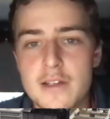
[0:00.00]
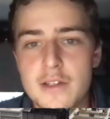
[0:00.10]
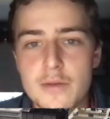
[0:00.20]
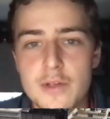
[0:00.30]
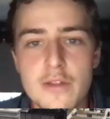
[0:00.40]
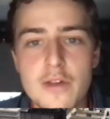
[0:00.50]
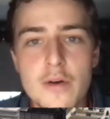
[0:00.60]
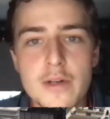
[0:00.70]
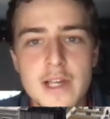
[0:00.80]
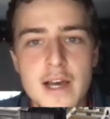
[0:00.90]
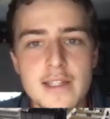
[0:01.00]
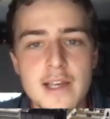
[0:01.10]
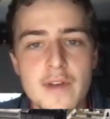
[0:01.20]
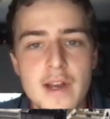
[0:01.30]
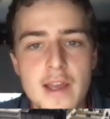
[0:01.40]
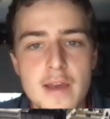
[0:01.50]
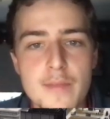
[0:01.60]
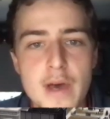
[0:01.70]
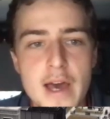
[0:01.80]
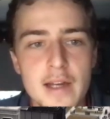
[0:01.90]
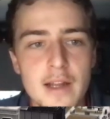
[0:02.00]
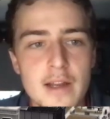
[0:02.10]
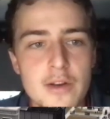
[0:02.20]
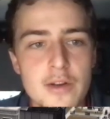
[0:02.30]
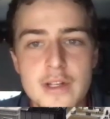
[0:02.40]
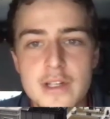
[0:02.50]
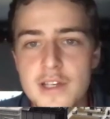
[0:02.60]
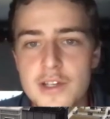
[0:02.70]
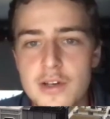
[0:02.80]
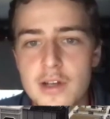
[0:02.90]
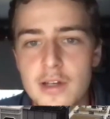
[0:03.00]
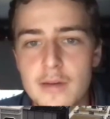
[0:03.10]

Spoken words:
So did those guys have any impact in your decision to come to